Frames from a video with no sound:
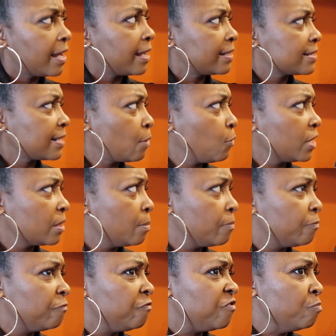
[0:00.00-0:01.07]
because I want
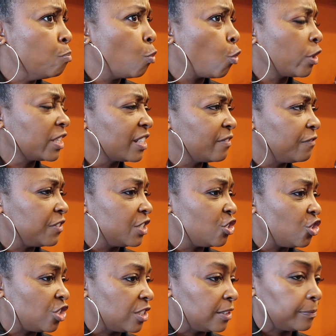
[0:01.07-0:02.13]
a morning
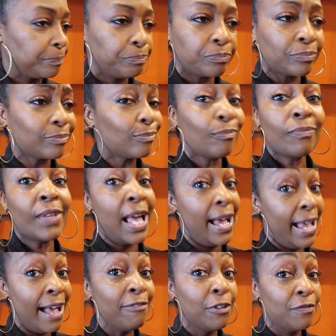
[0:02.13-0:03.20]
vision.
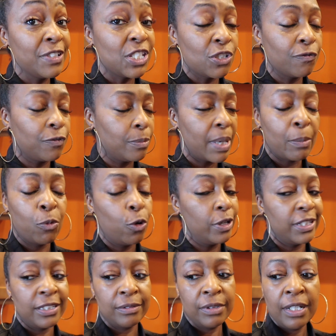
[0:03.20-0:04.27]
I have a vision for my
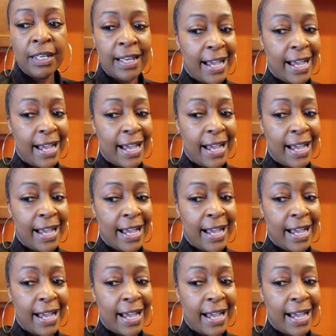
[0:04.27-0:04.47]
morning.